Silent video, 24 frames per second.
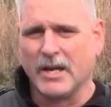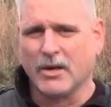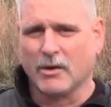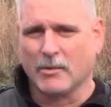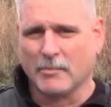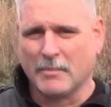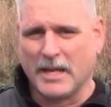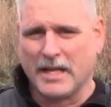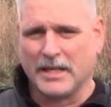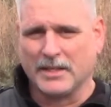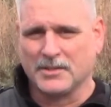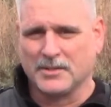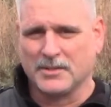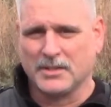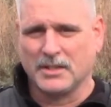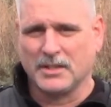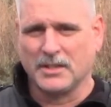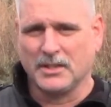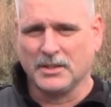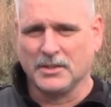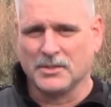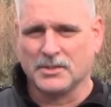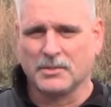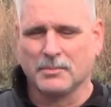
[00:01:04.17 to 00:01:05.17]
AR
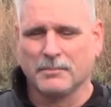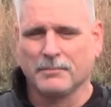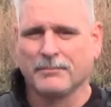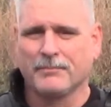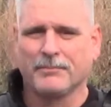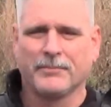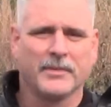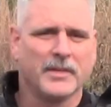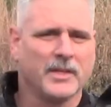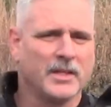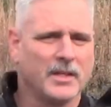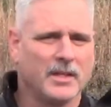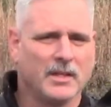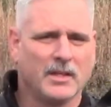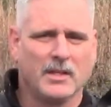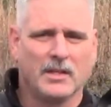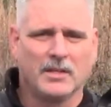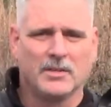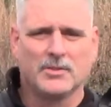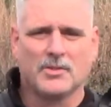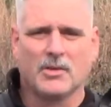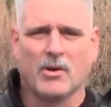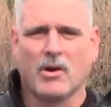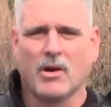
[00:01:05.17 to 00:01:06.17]
magazines.
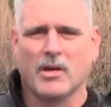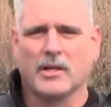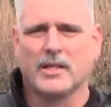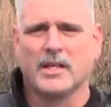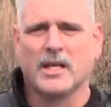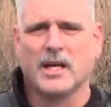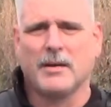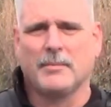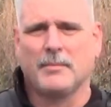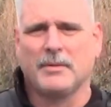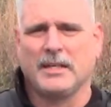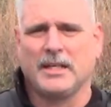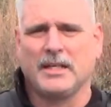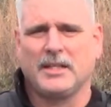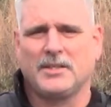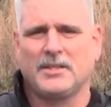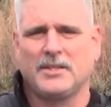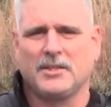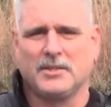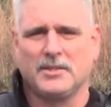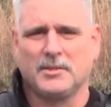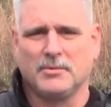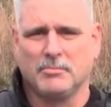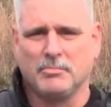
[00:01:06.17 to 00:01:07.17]
It's a hard
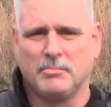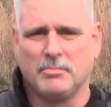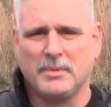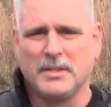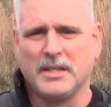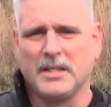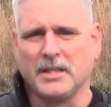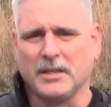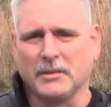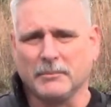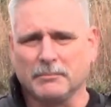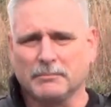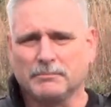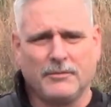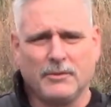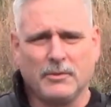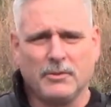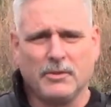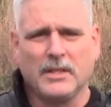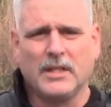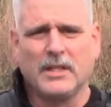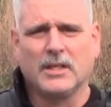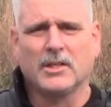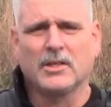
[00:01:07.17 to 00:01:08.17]
combination to beat. If you
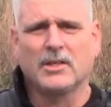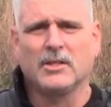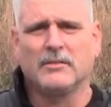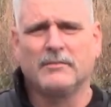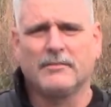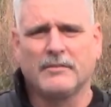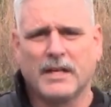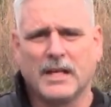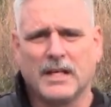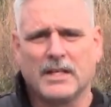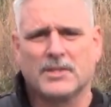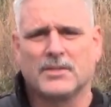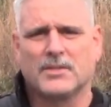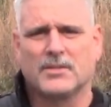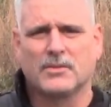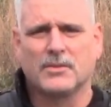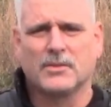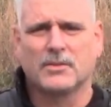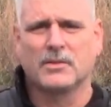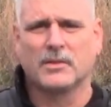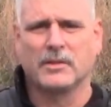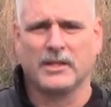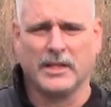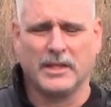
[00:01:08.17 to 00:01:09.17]
need a good vest
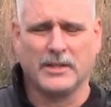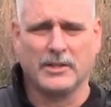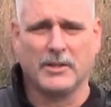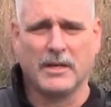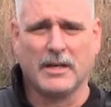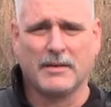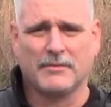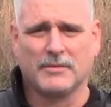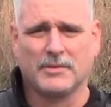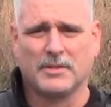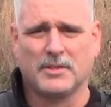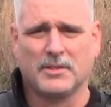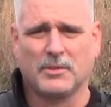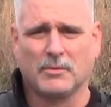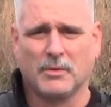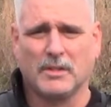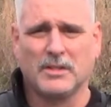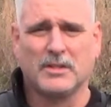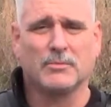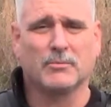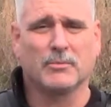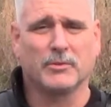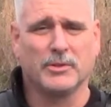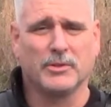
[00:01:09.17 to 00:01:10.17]
and you have a
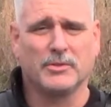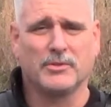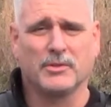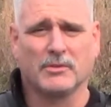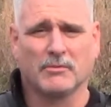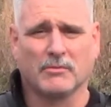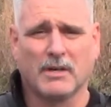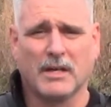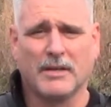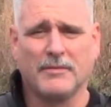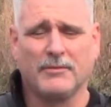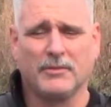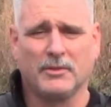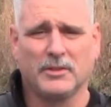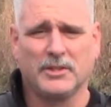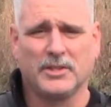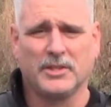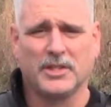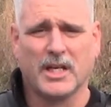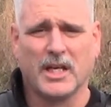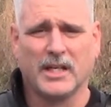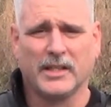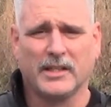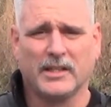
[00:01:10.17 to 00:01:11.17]
situation where you're using rifle and
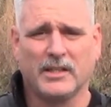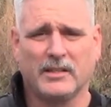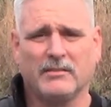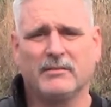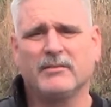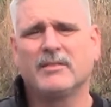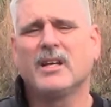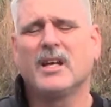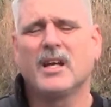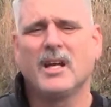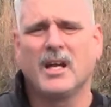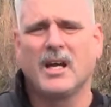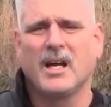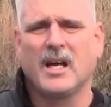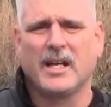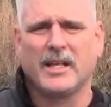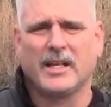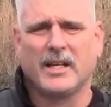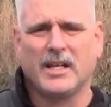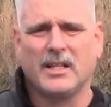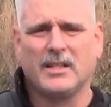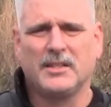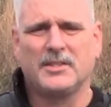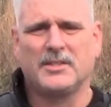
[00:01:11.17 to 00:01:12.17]
shotgun, I
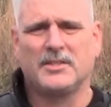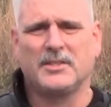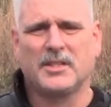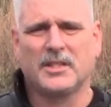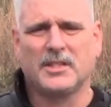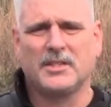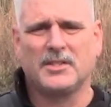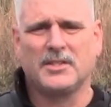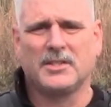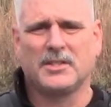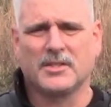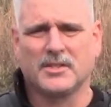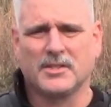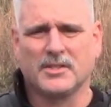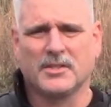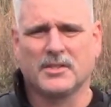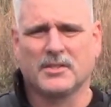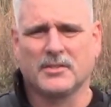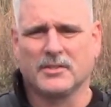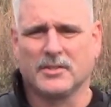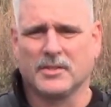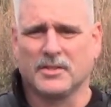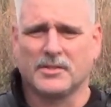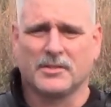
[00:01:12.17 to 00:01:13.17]
highly suggest you
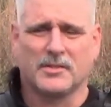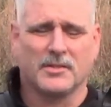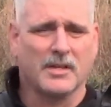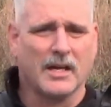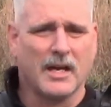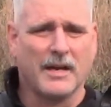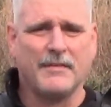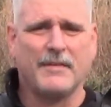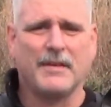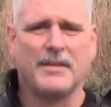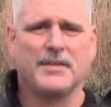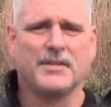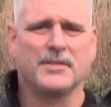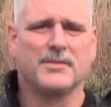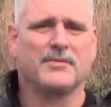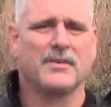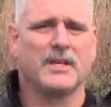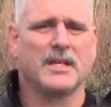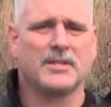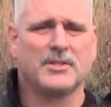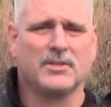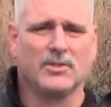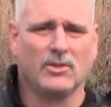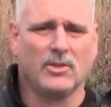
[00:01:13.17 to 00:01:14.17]
consider this. I've had this
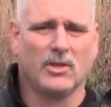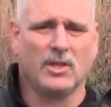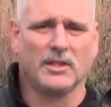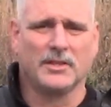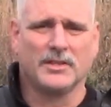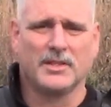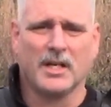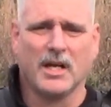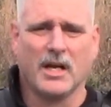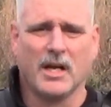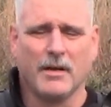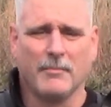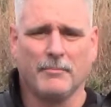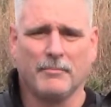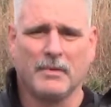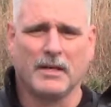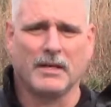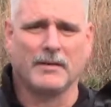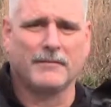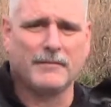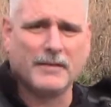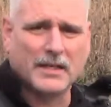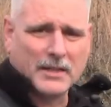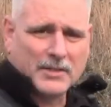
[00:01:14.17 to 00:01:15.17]
vest a long time.
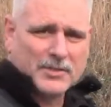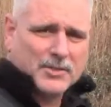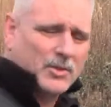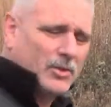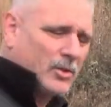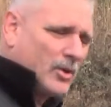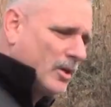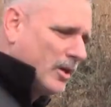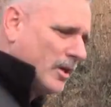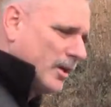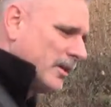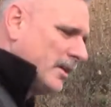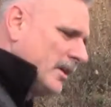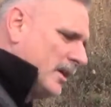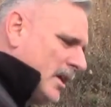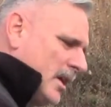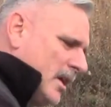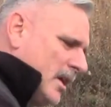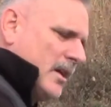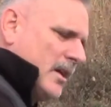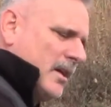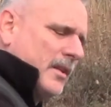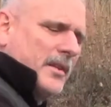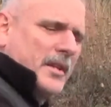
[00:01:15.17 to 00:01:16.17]
Matter of fact, so long
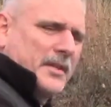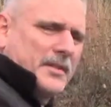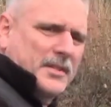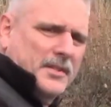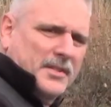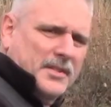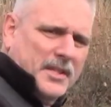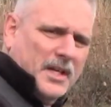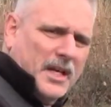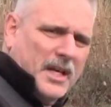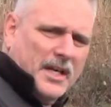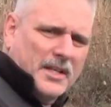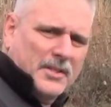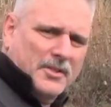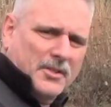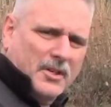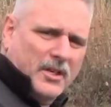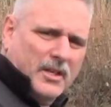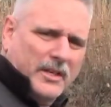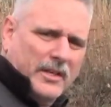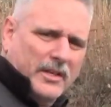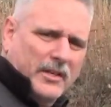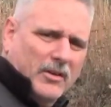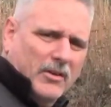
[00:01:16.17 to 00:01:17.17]
that the sides
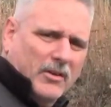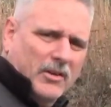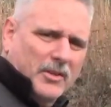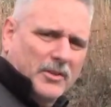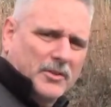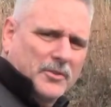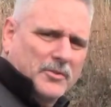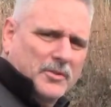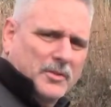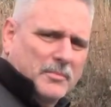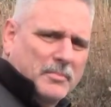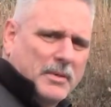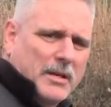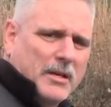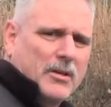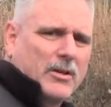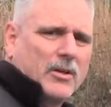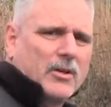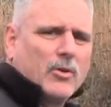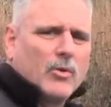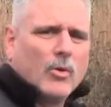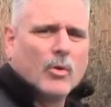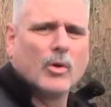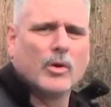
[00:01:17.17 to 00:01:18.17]
on it are using
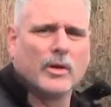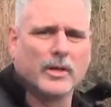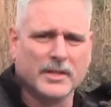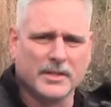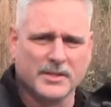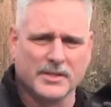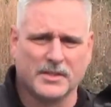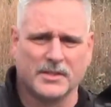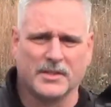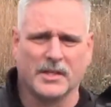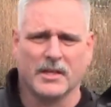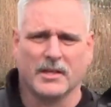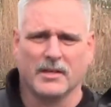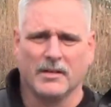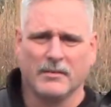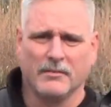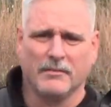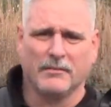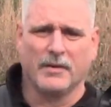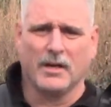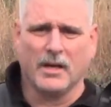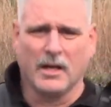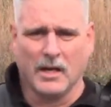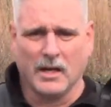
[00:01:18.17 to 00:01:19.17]
paracord instead
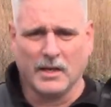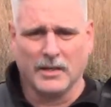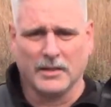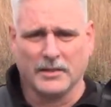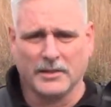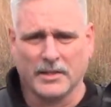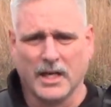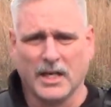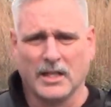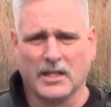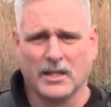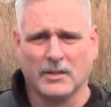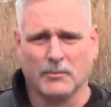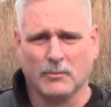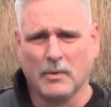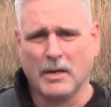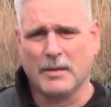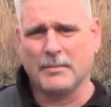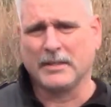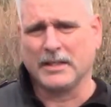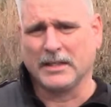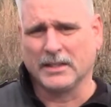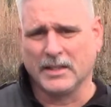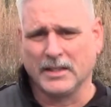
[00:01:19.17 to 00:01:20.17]
of nylon
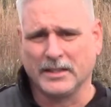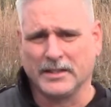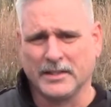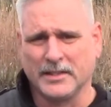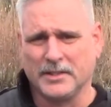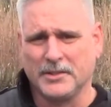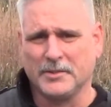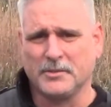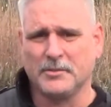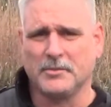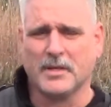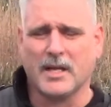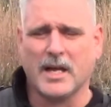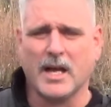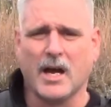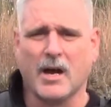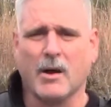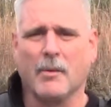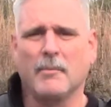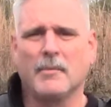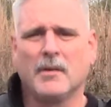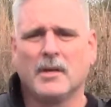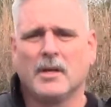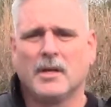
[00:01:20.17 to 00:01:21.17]
webbing like they do now.
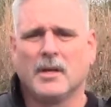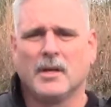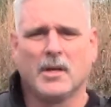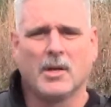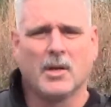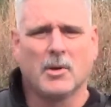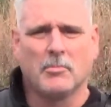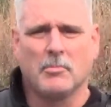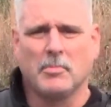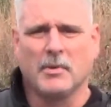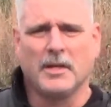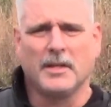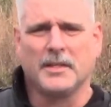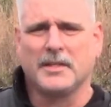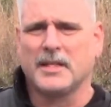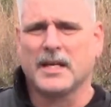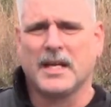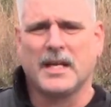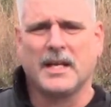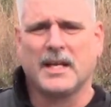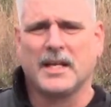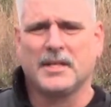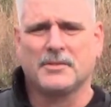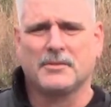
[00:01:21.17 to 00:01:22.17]
But
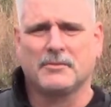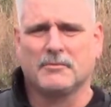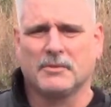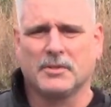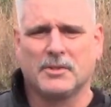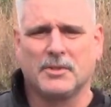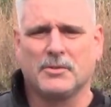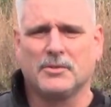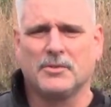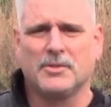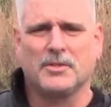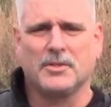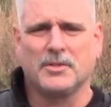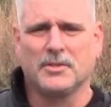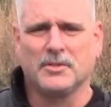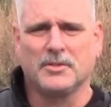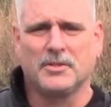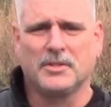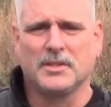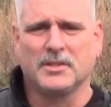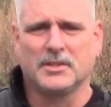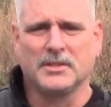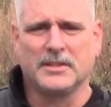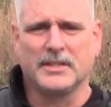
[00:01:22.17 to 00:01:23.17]
that hasn't reduced the
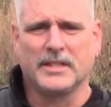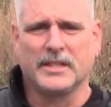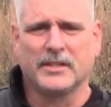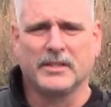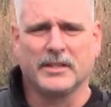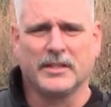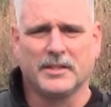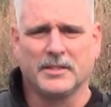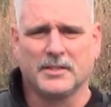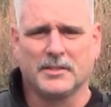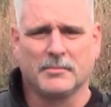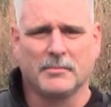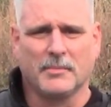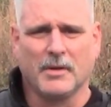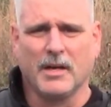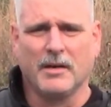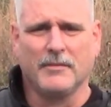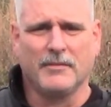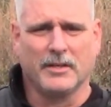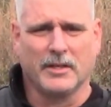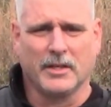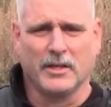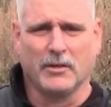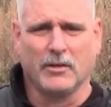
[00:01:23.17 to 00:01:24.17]
utilitarianism
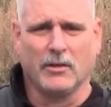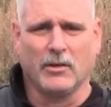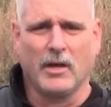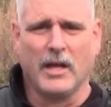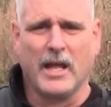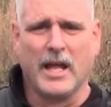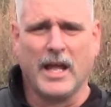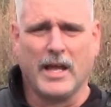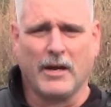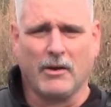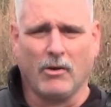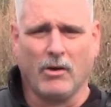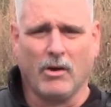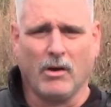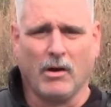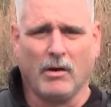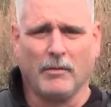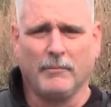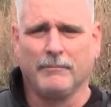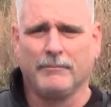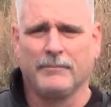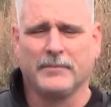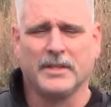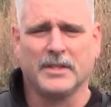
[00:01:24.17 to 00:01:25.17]
of it at all.
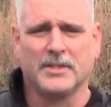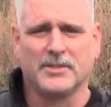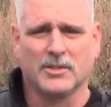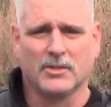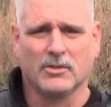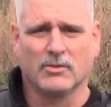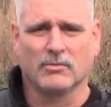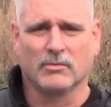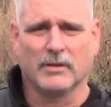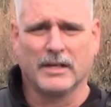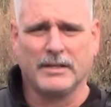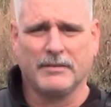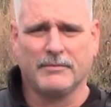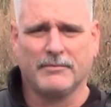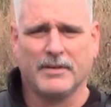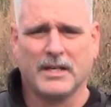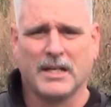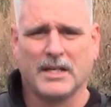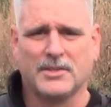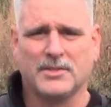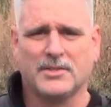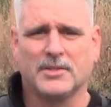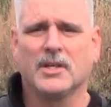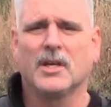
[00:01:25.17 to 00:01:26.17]
It's a great
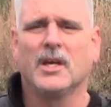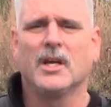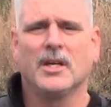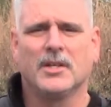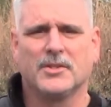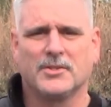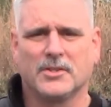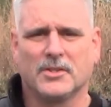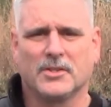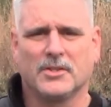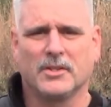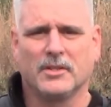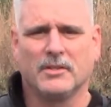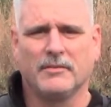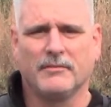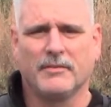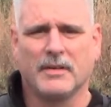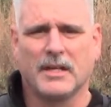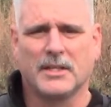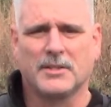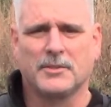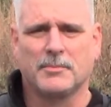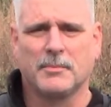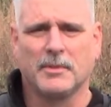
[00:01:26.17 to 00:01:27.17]
vest. It's a good
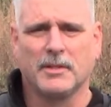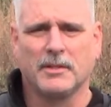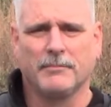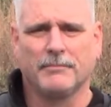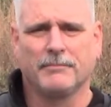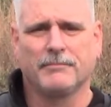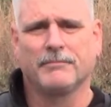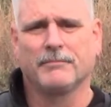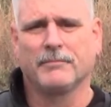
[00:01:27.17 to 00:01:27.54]
investment.